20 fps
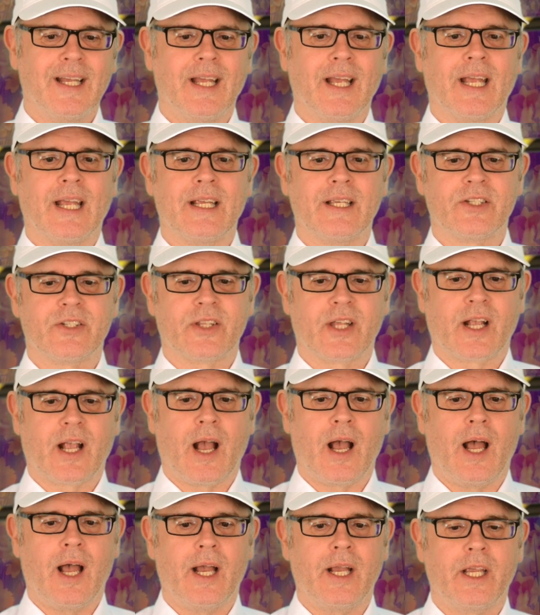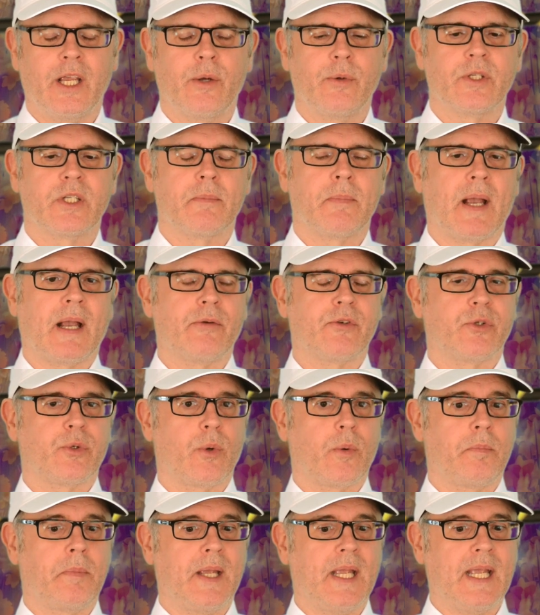is the guy who is about to
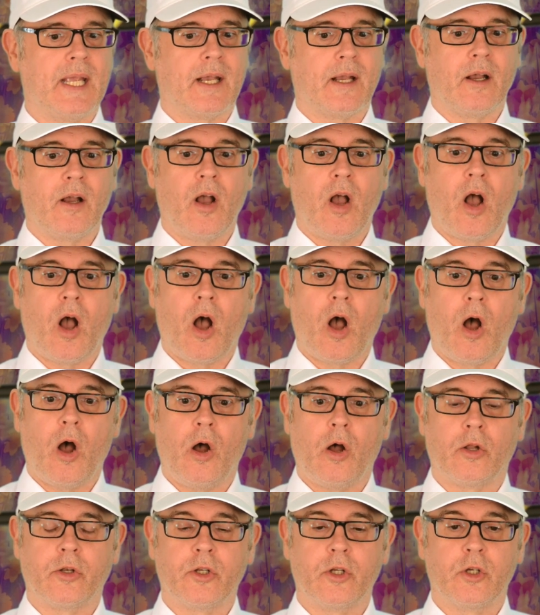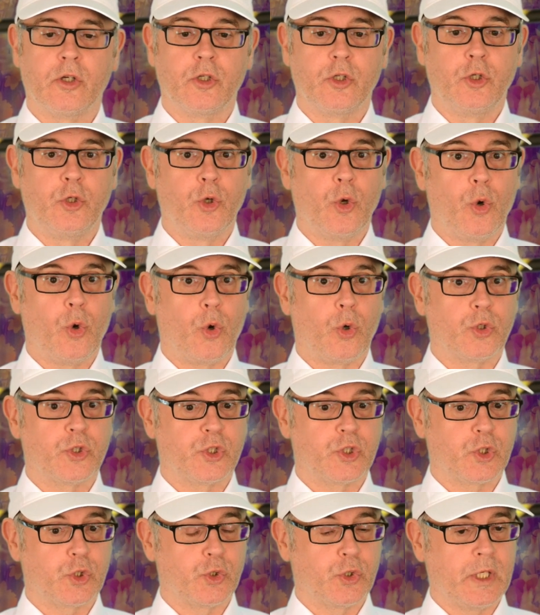appear on your
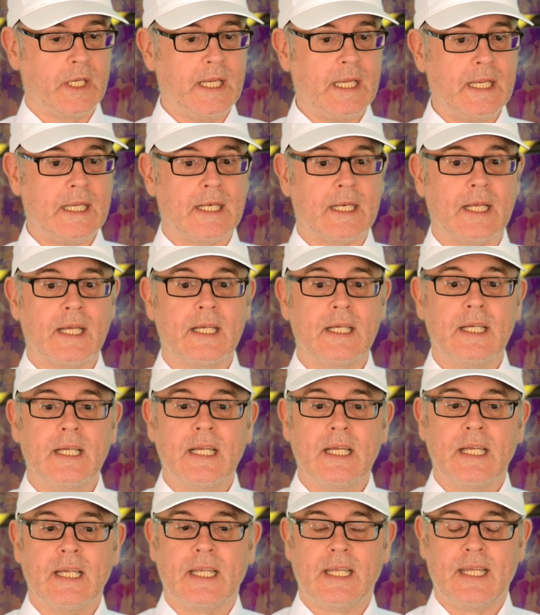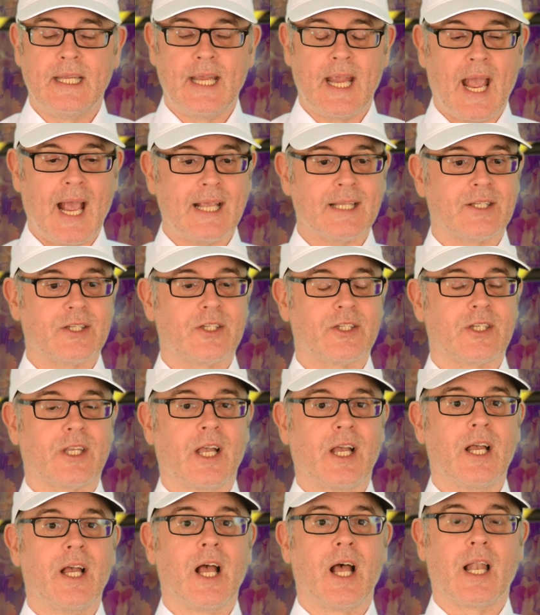screen. Yes,
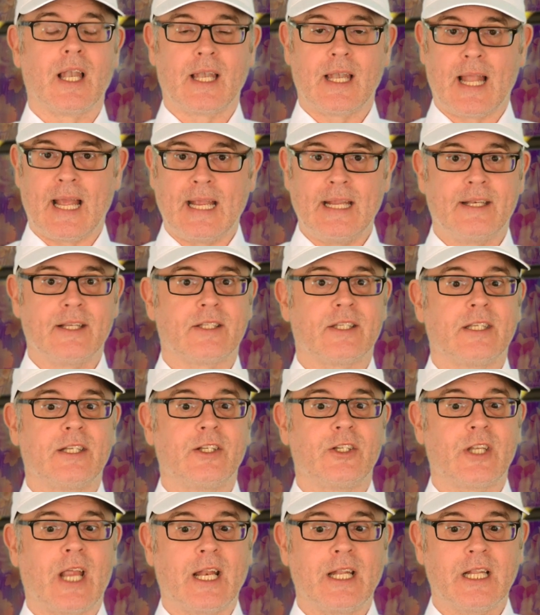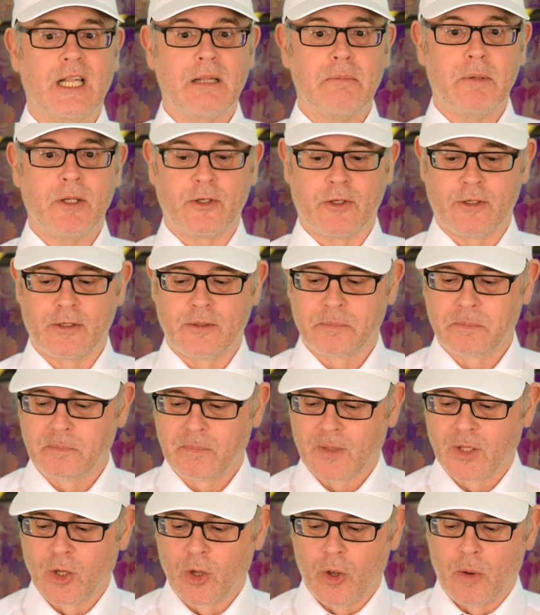ladies and gentlemen,
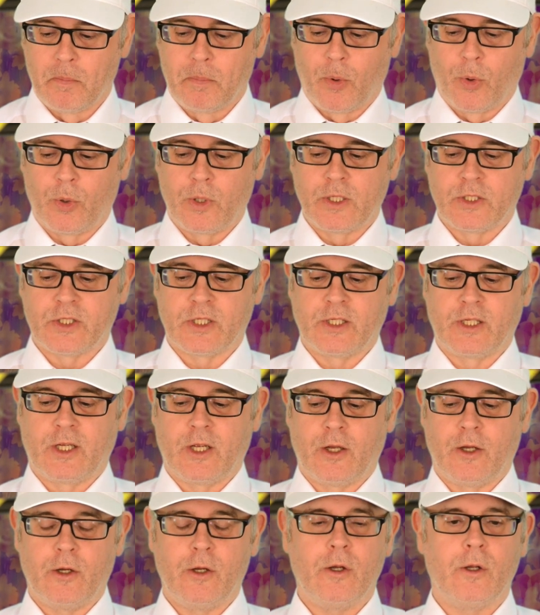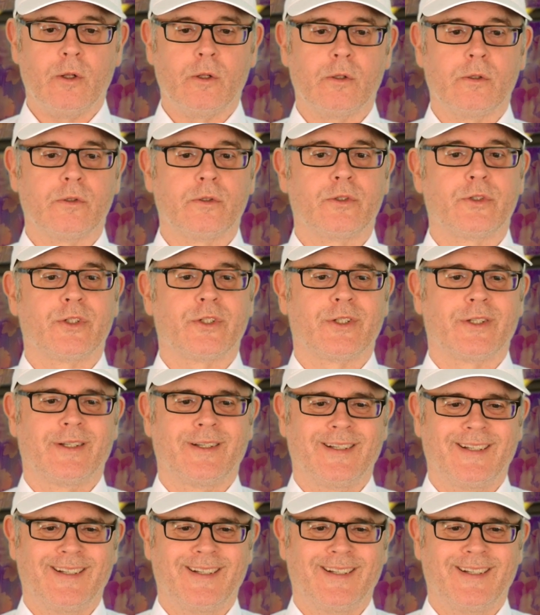boys and girls,